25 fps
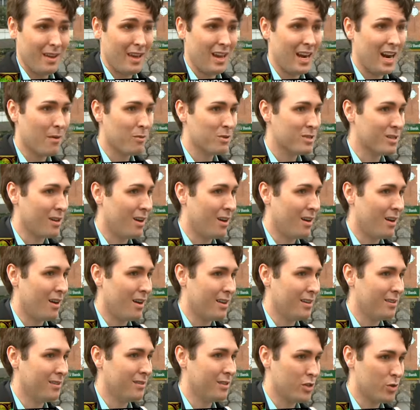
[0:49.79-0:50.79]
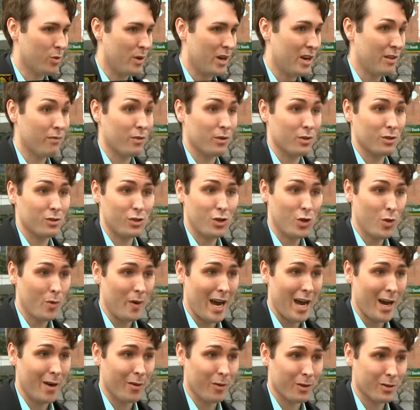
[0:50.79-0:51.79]
and I was on the train for
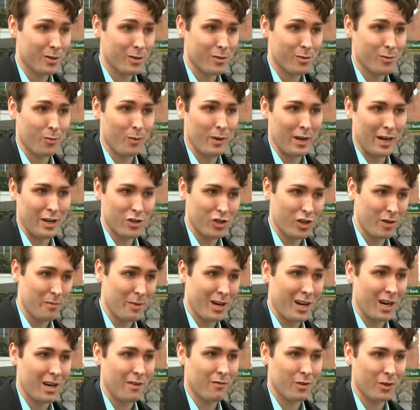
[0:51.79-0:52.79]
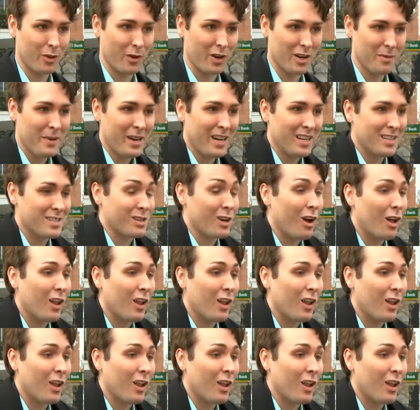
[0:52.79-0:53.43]
two hours when I should have been on it for 30 minutes.